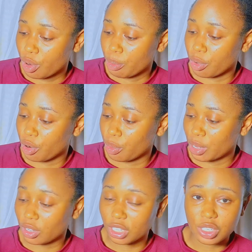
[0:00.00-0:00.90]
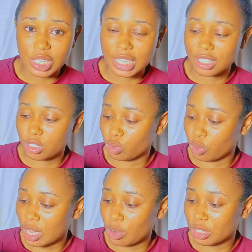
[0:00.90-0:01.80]
but when I wanted to get this
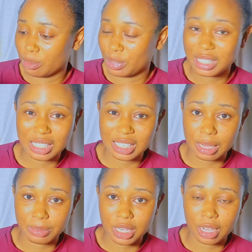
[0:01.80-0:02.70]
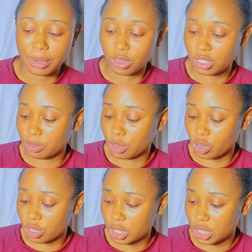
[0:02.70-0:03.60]
one, I was a bit skeptical about it
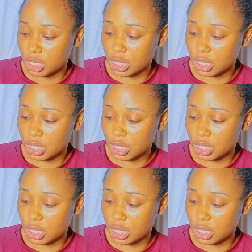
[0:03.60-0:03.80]
because